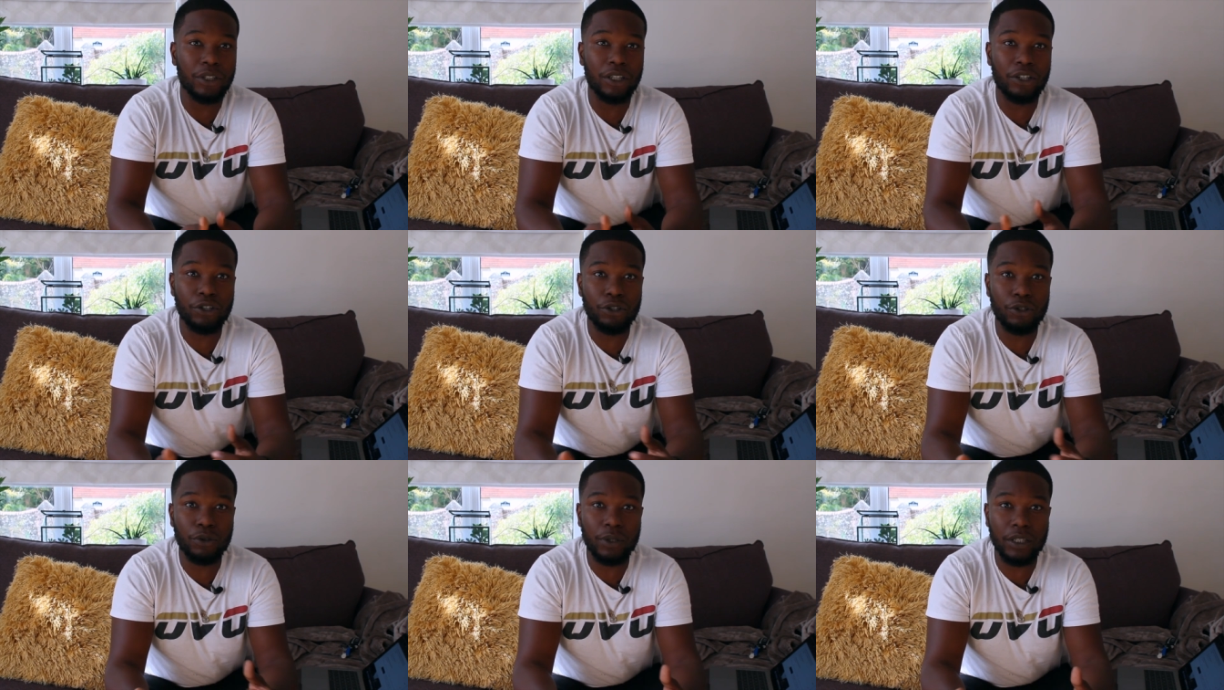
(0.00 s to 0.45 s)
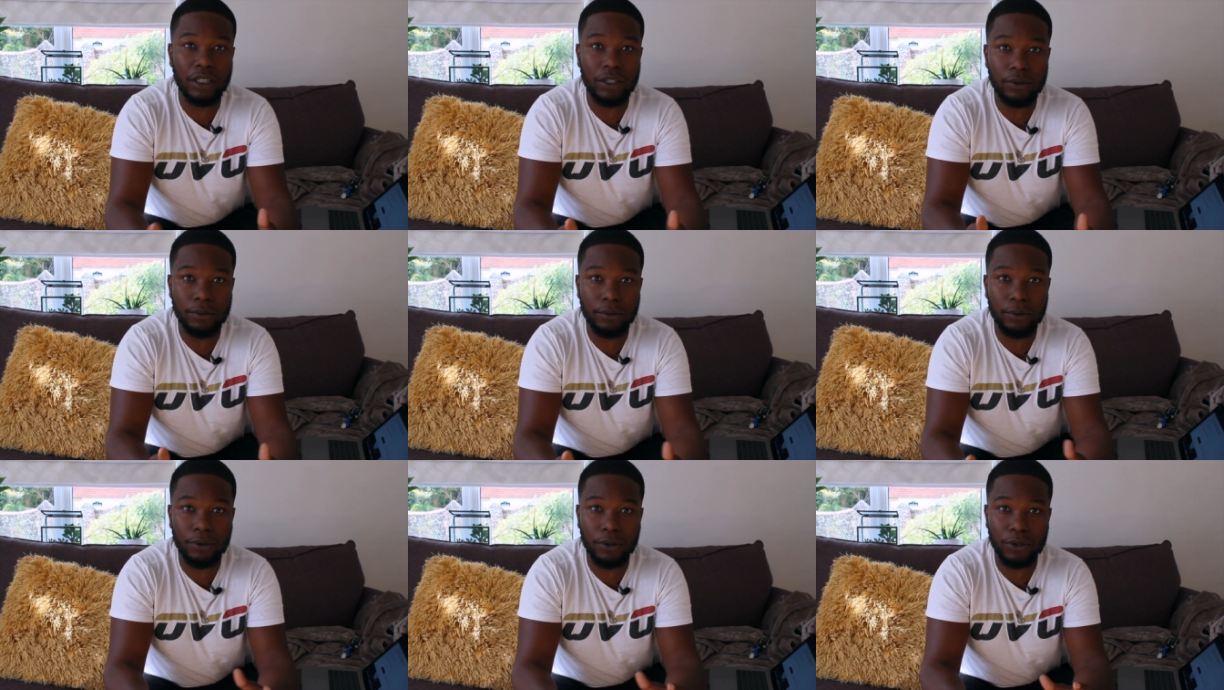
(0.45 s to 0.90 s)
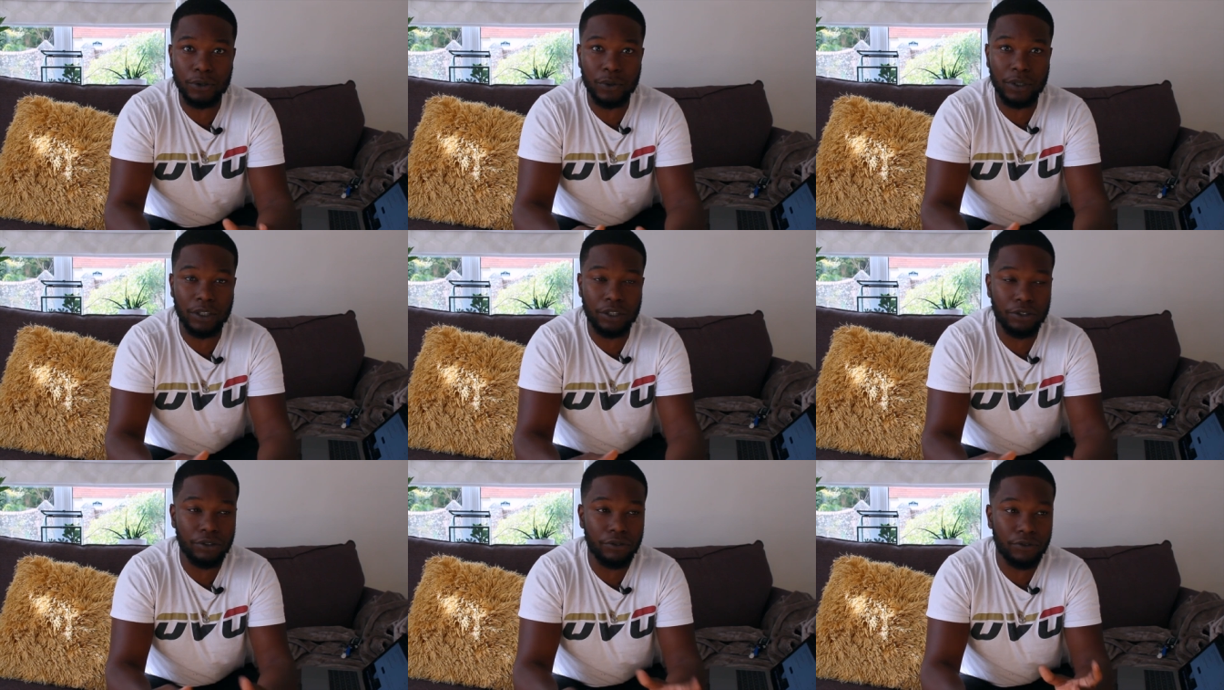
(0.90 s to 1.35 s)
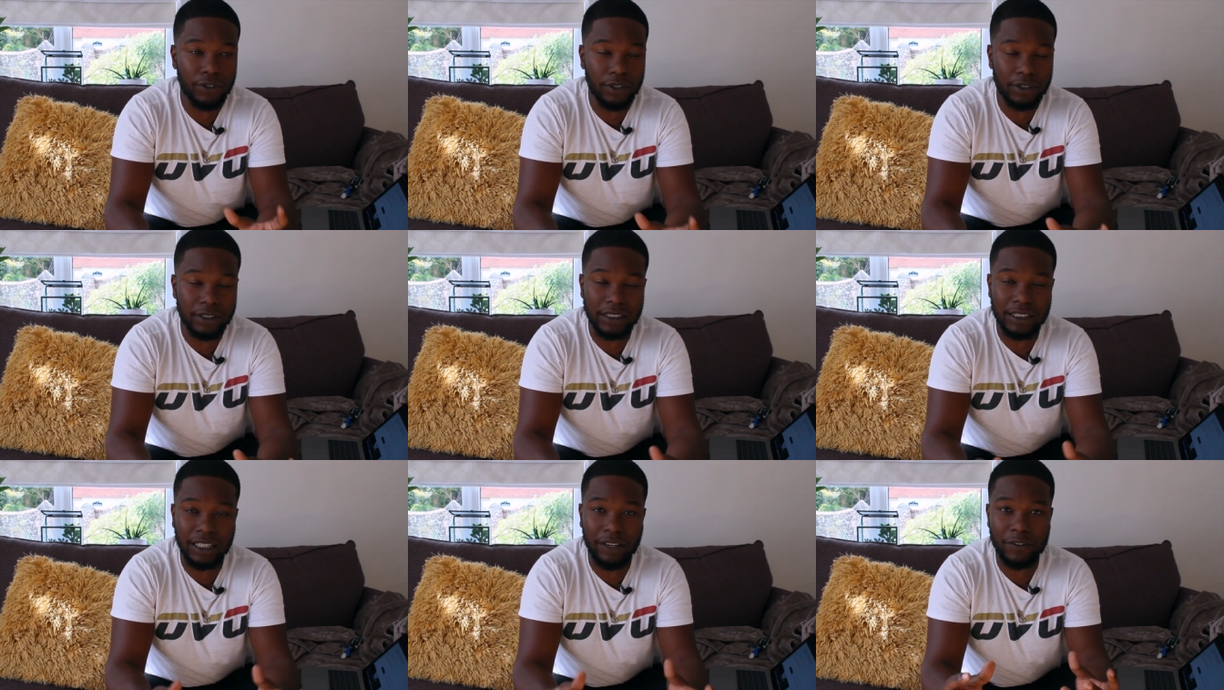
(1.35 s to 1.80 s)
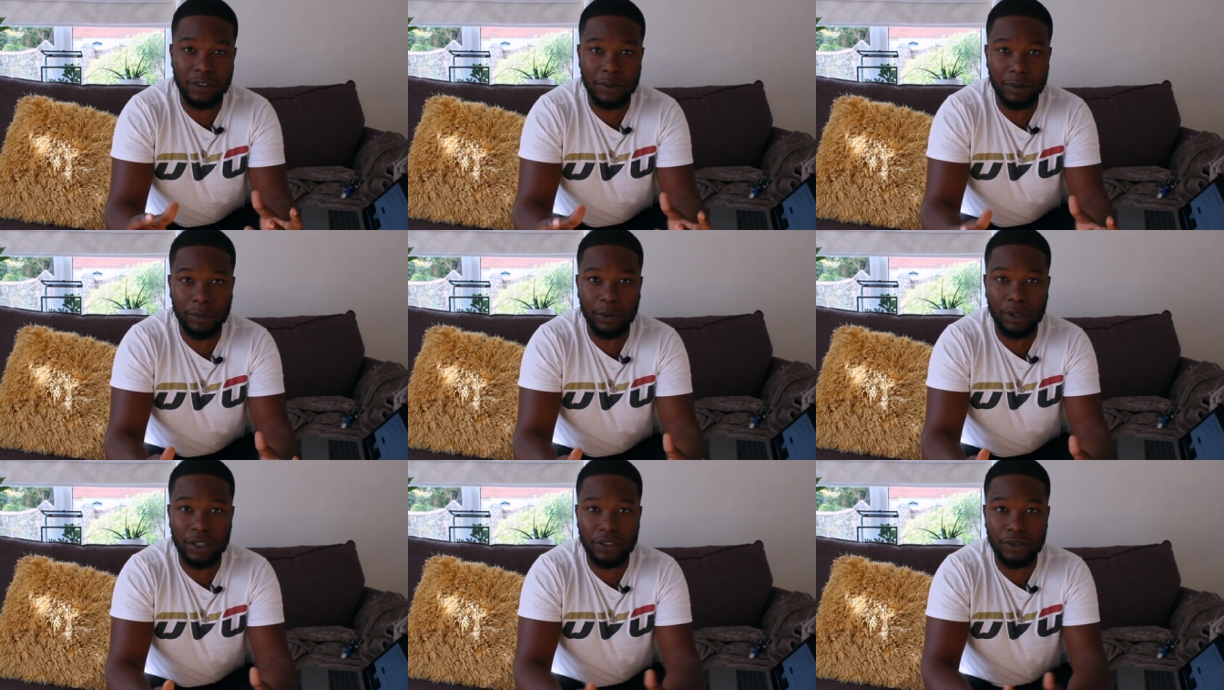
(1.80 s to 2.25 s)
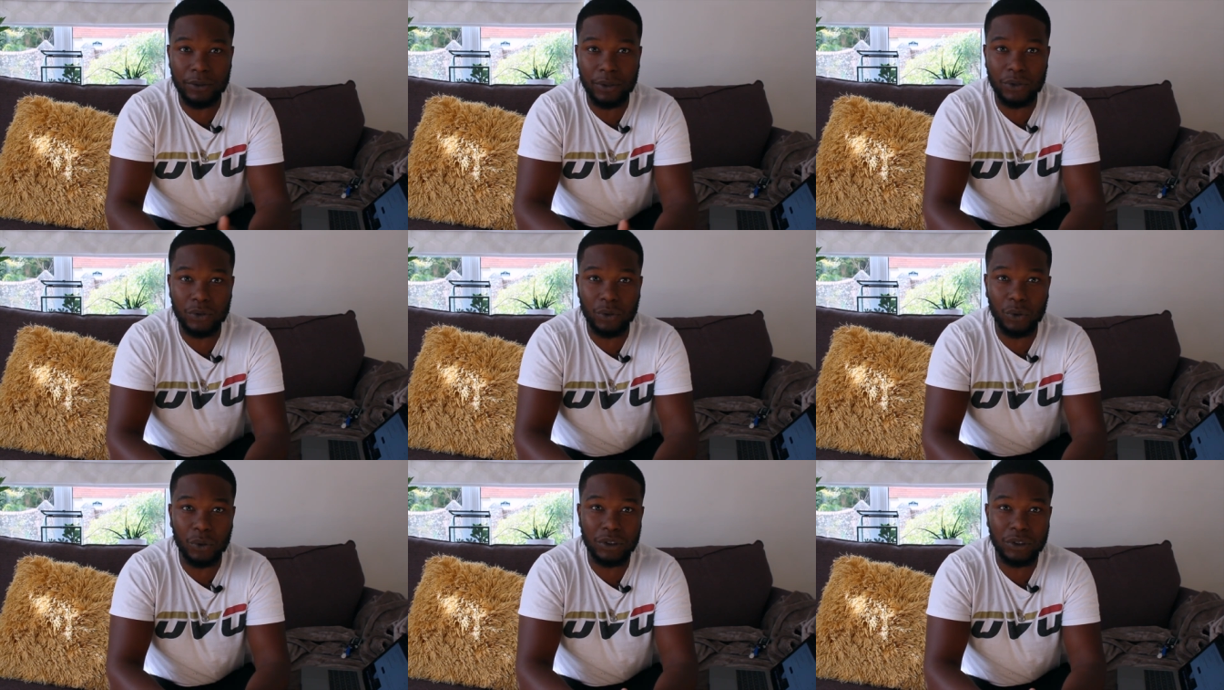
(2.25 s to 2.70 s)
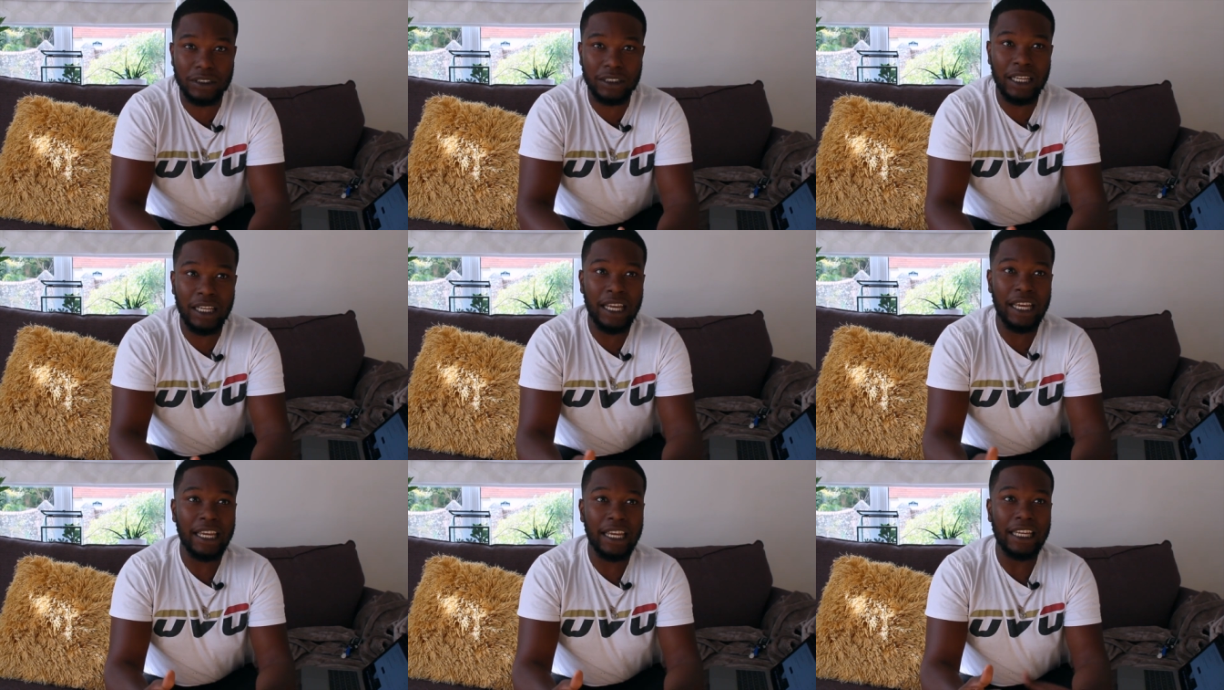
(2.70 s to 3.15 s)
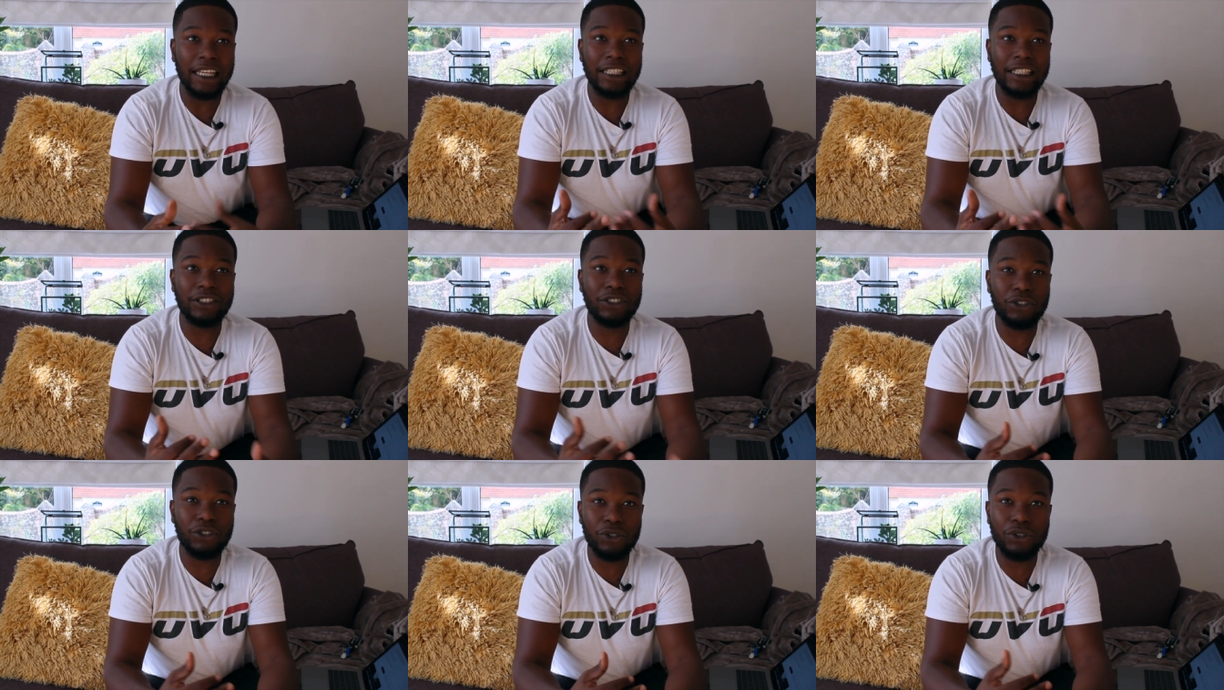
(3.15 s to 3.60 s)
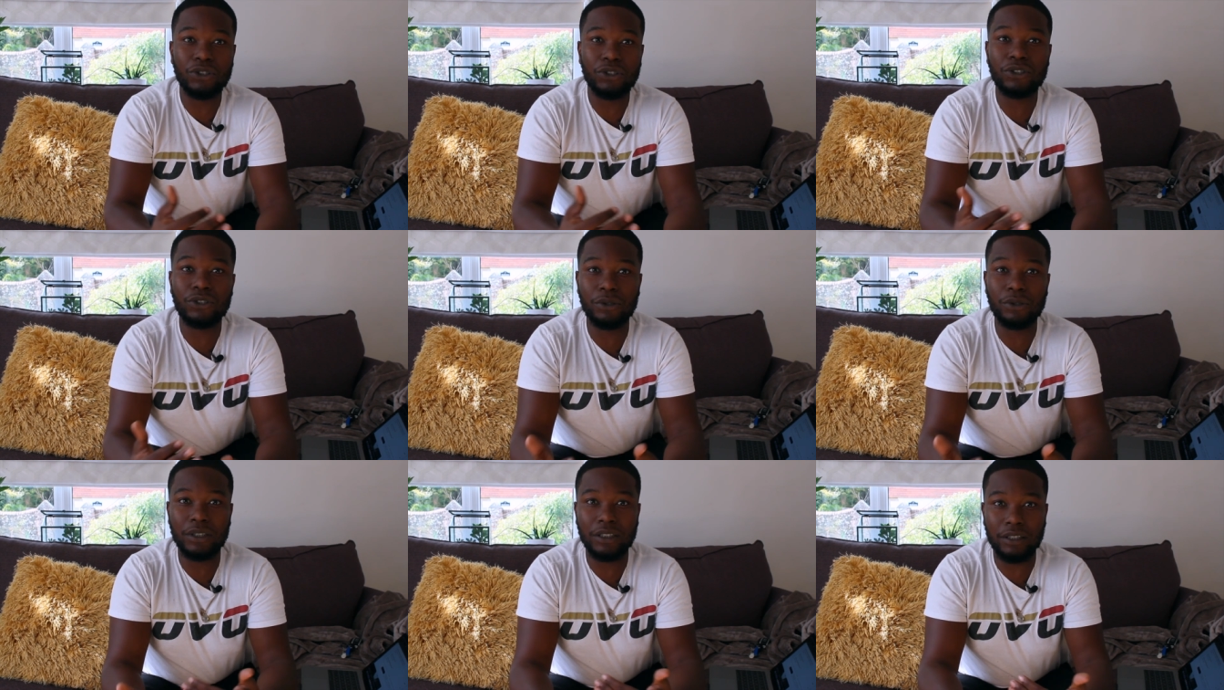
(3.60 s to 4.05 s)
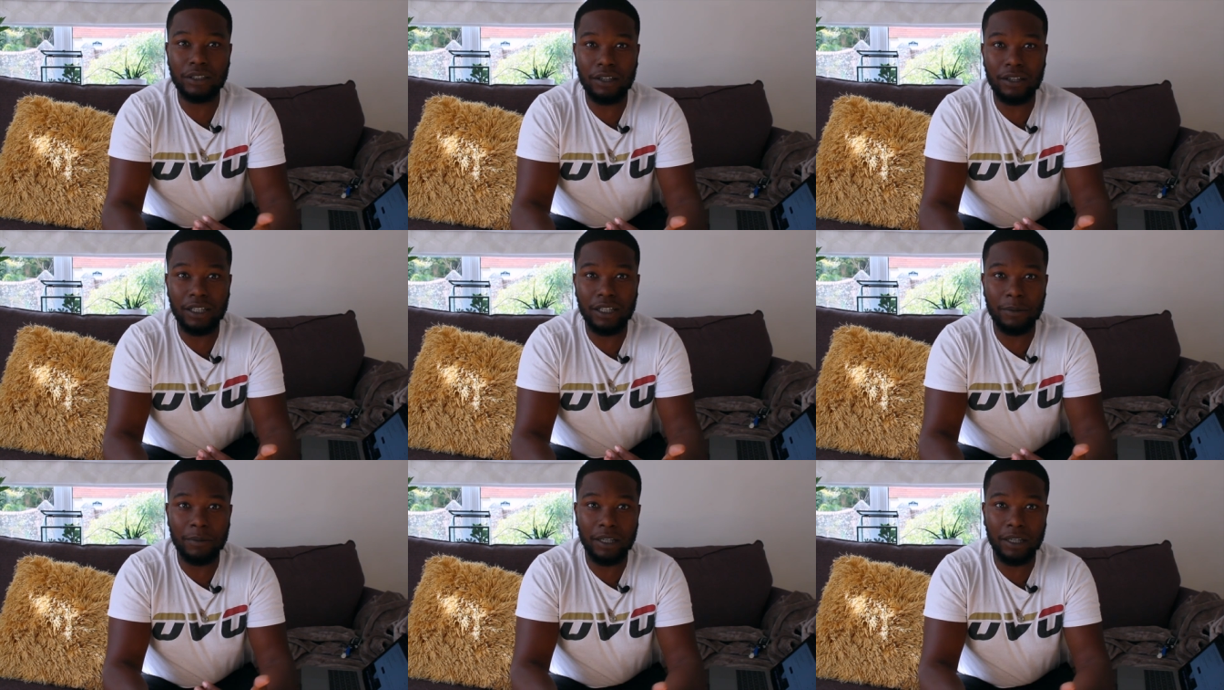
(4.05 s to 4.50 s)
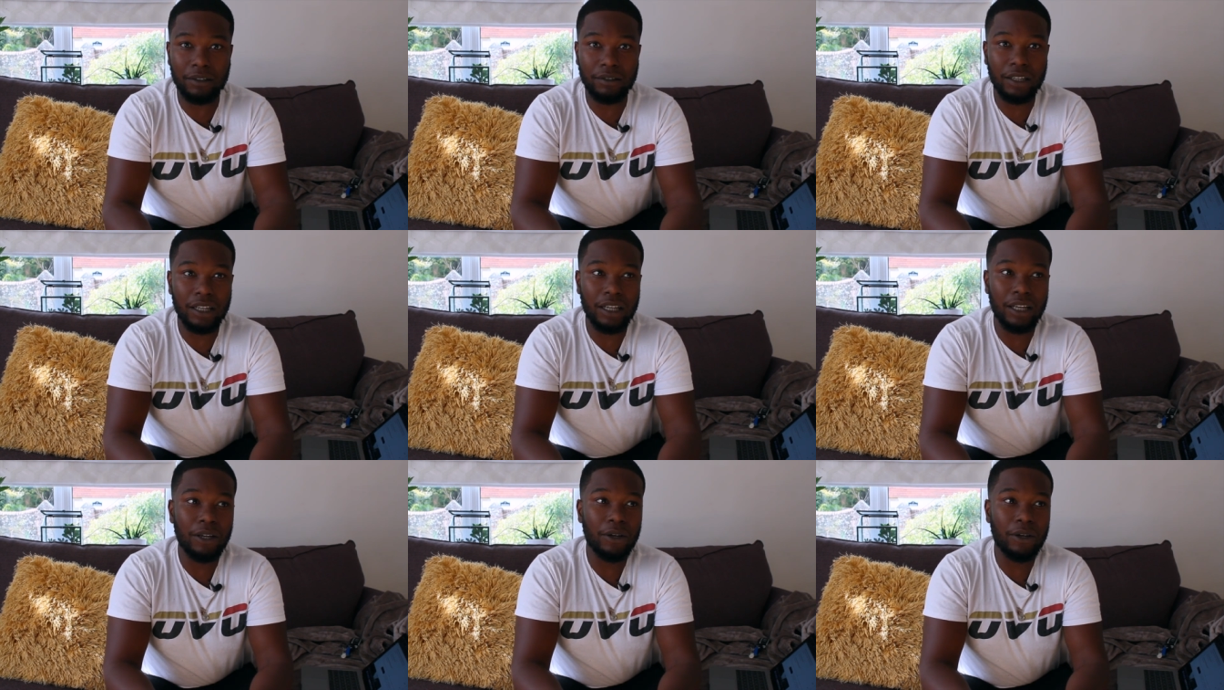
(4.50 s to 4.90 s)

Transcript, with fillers: the new EU laws with new filters having to be put into exhaust, it's good to a certain amount.